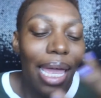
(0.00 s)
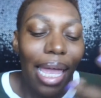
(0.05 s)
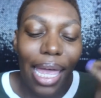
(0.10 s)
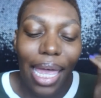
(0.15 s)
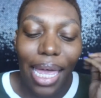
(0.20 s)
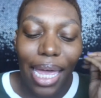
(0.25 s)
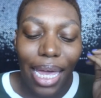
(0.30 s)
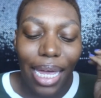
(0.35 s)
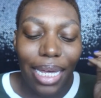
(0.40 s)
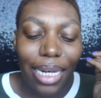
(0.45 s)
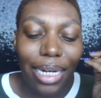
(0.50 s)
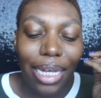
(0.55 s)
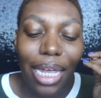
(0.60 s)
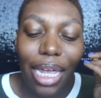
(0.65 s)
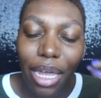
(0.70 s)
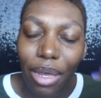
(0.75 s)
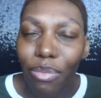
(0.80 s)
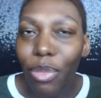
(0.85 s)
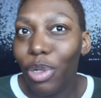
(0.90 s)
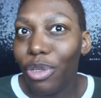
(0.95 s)
And
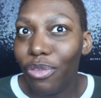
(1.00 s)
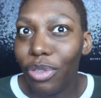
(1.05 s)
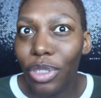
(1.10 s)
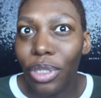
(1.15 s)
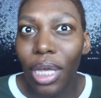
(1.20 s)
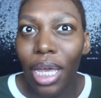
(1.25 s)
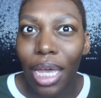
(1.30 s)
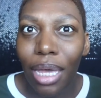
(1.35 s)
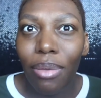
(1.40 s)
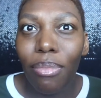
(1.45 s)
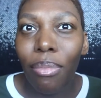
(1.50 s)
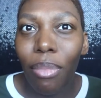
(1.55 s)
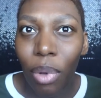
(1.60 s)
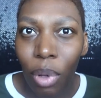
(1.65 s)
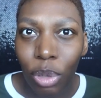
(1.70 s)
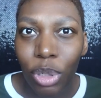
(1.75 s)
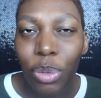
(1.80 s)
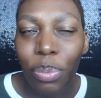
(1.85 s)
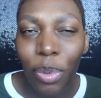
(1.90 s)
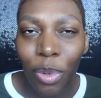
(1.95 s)
in
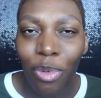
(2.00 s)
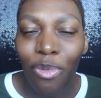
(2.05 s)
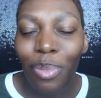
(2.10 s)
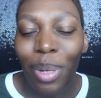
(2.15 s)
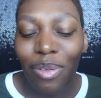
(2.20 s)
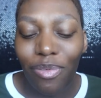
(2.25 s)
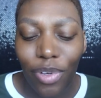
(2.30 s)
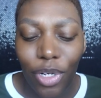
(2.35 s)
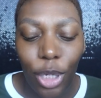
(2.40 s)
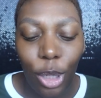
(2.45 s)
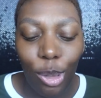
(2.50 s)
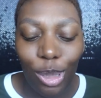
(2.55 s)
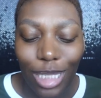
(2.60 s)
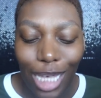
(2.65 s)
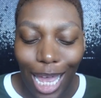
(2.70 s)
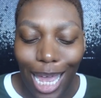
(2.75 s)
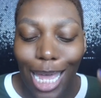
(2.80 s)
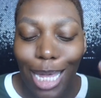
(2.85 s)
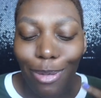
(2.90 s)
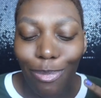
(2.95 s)
multiple of my videos
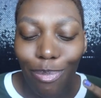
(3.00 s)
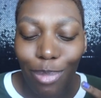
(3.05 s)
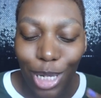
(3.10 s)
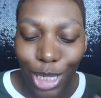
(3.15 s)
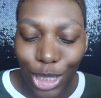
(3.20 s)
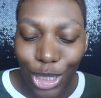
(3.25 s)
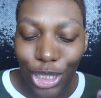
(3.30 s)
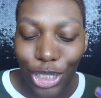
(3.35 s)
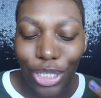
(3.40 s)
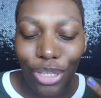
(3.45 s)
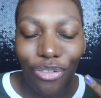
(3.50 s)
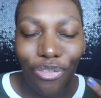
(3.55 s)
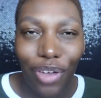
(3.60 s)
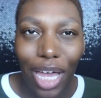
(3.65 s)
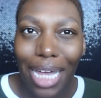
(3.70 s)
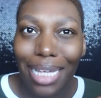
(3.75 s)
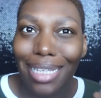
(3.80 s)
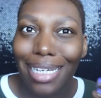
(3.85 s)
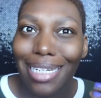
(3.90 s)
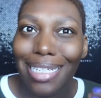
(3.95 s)
I mentioned the
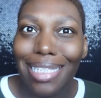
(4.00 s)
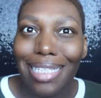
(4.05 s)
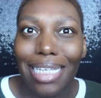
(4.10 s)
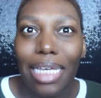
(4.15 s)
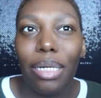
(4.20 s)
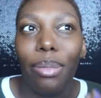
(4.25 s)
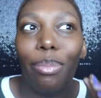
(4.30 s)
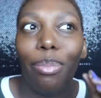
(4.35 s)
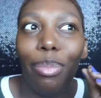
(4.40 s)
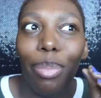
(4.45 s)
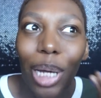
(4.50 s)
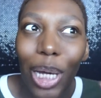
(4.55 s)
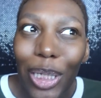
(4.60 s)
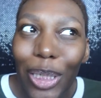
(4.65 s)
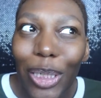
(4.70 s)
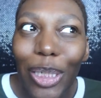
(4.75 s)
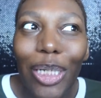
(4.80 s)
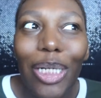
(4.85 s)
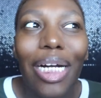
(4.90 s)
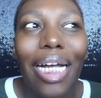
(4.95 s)
fact that it said butter,